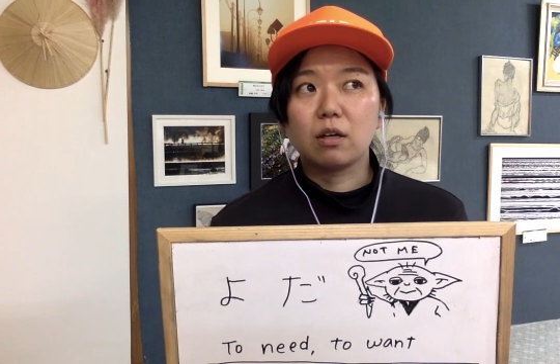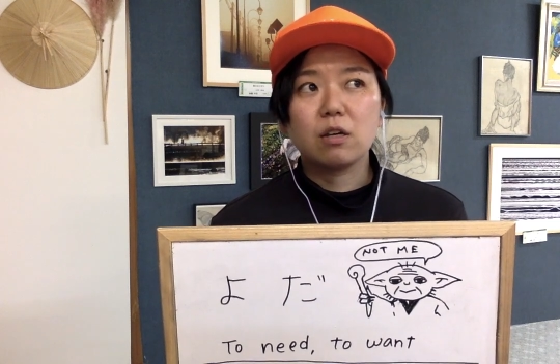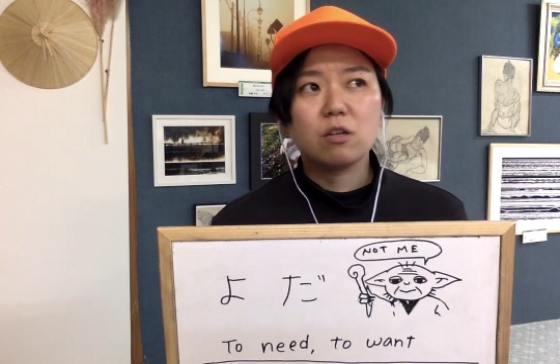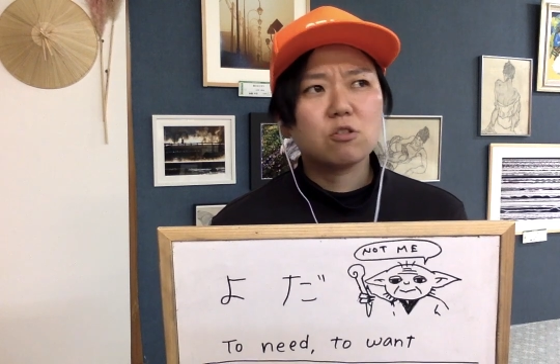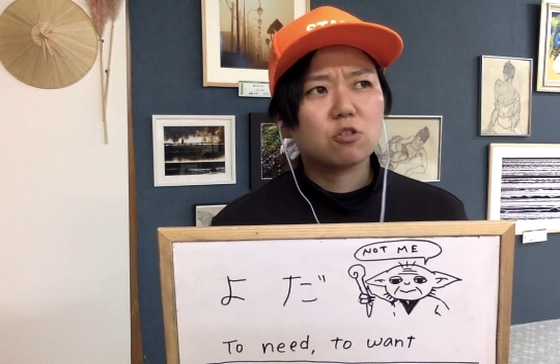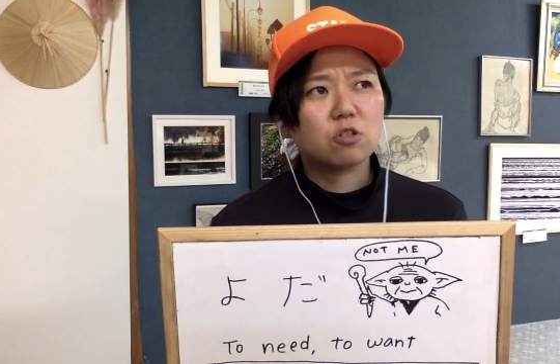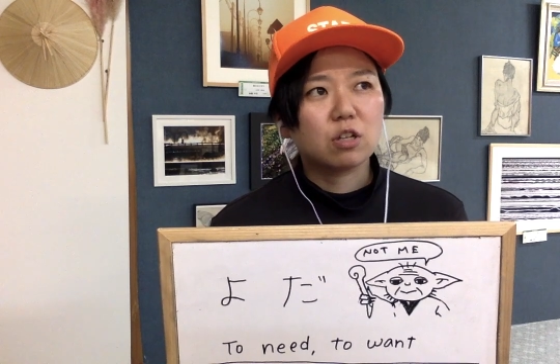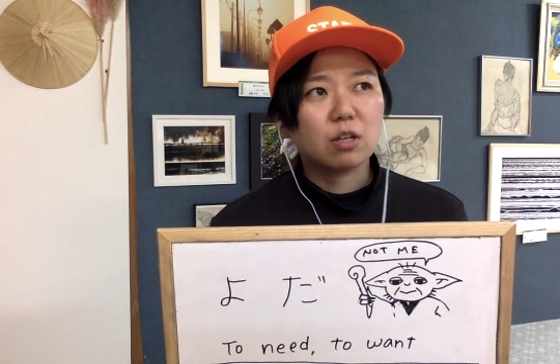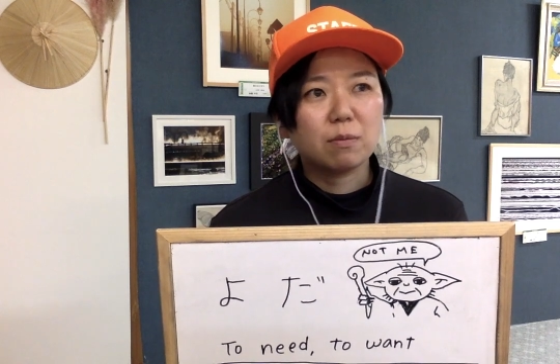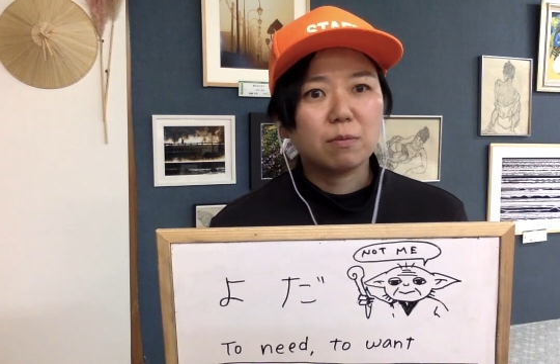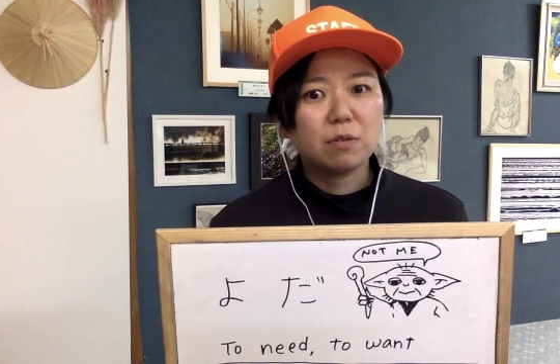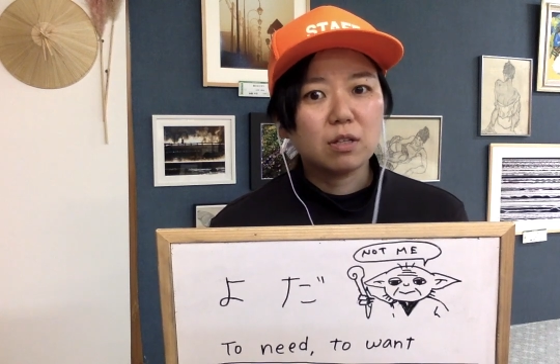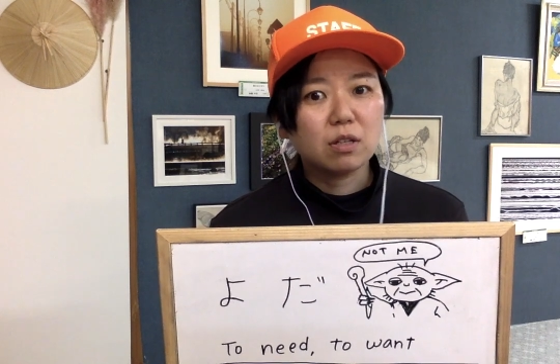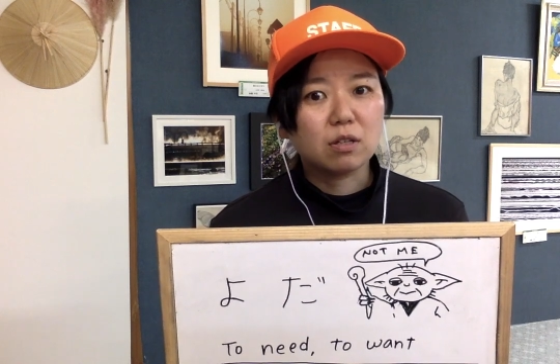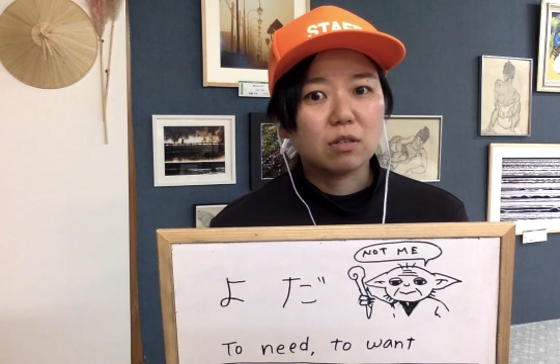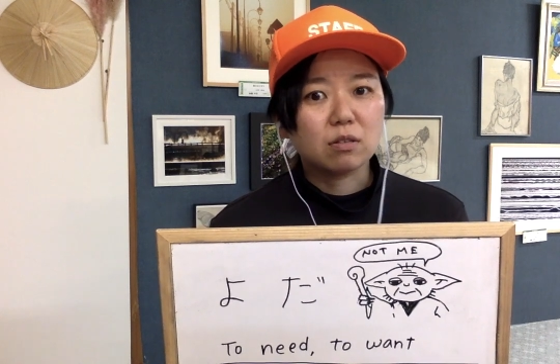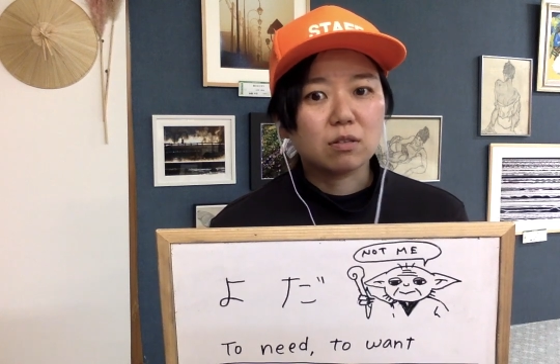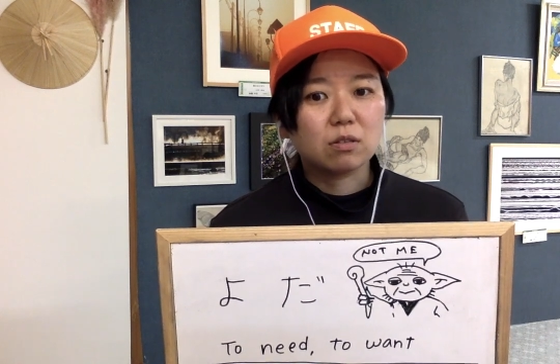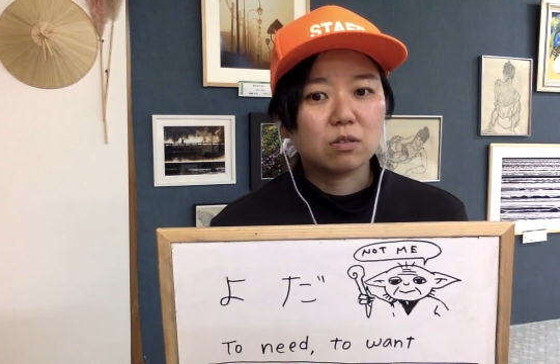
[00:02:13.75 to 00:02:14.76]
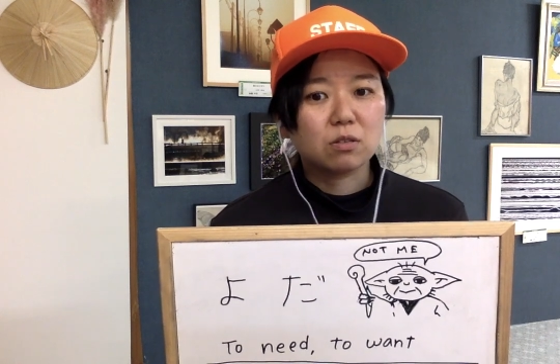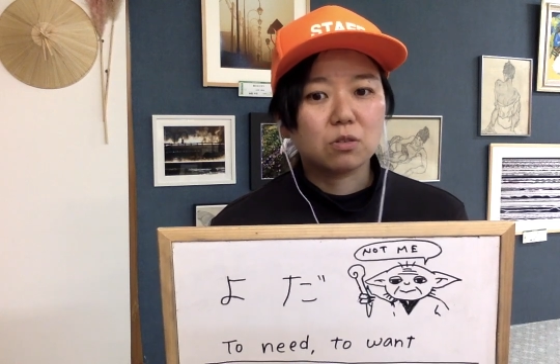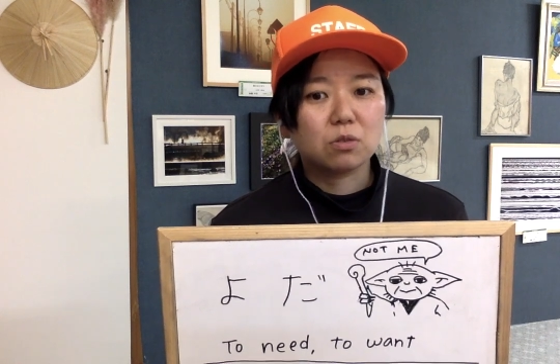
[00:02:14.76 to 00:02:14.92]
in Japanese,